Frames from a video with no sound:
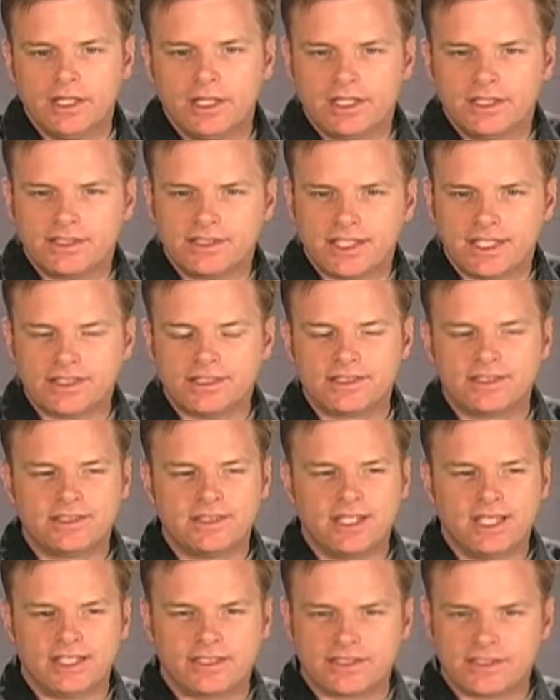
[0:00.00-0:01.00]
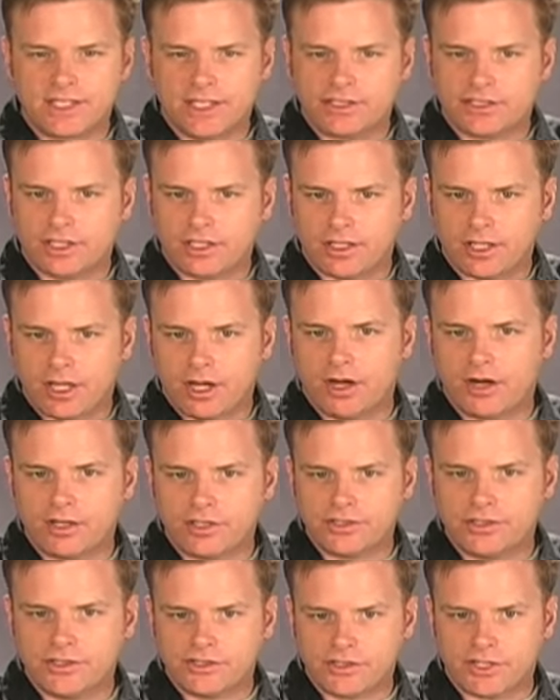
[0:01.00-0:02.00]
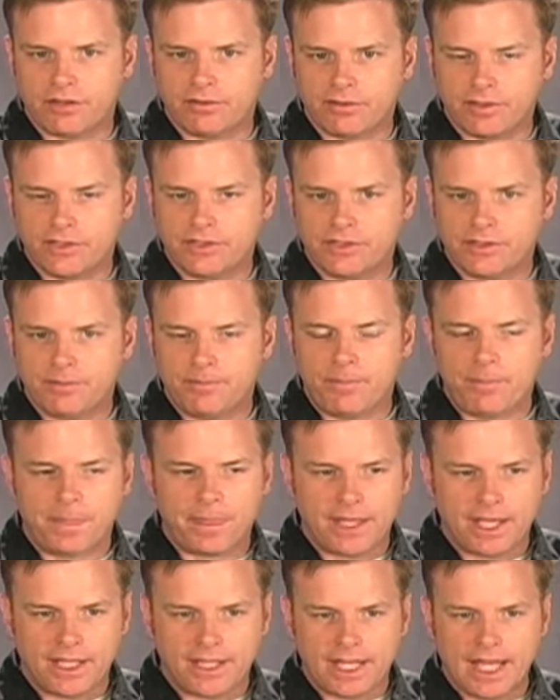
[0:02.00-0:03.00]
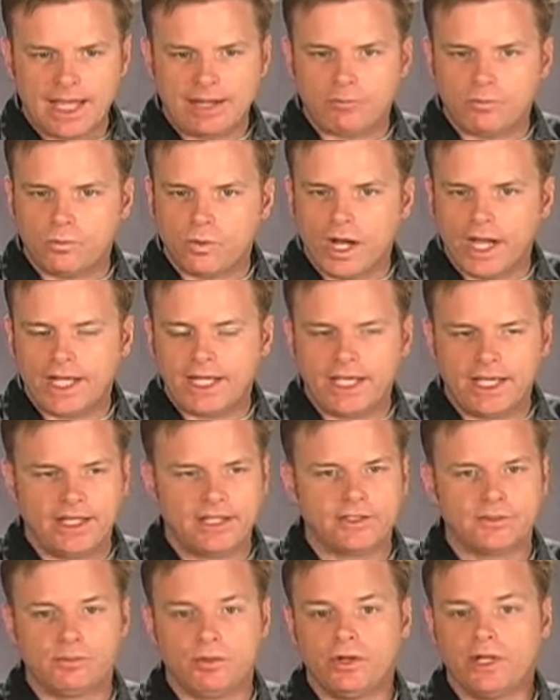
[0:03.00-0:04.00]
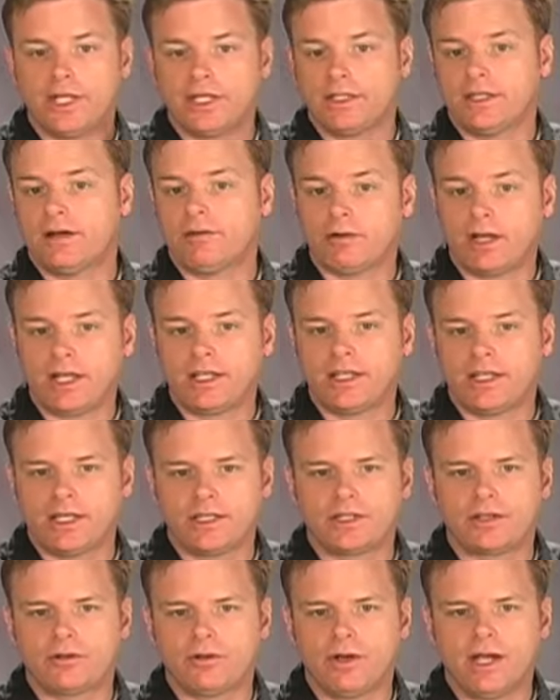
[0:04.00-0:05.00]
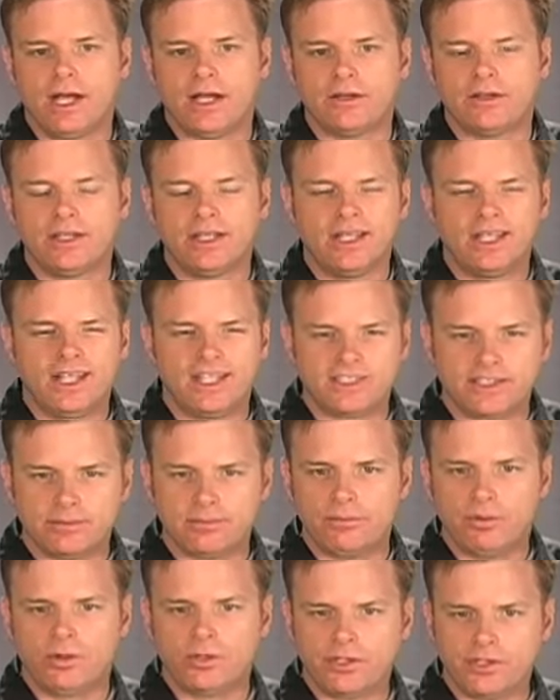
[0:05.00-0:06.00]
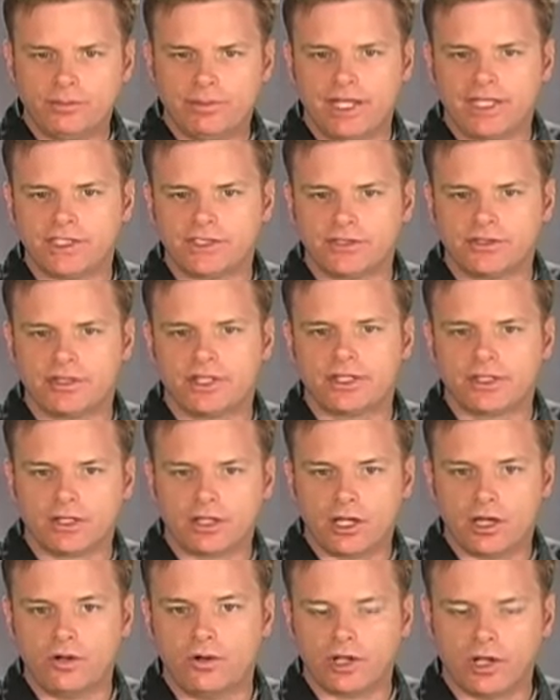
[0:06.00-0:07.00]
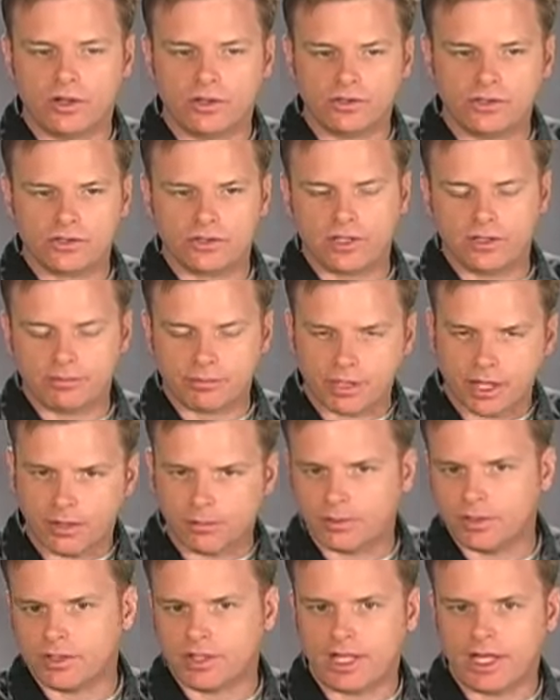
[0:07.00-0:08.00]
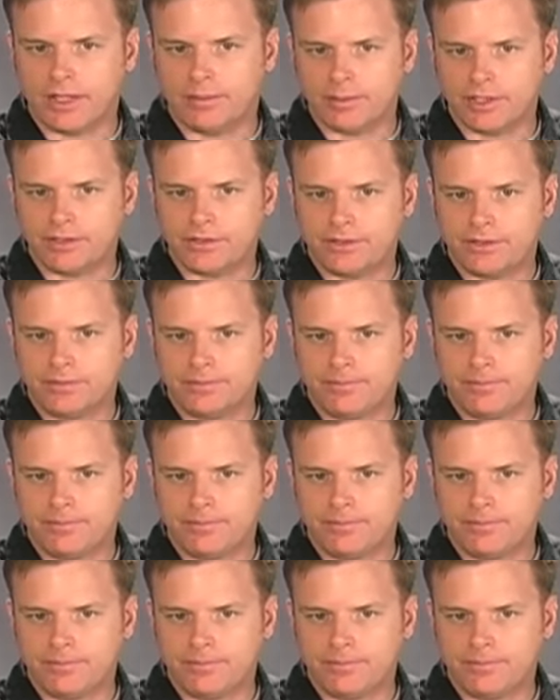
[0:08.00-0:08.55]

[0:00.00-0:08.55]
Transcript: Since it's such a large surface and that white head is pointing directly at the crowd, it's important to make sure that the logos are in proper alignment.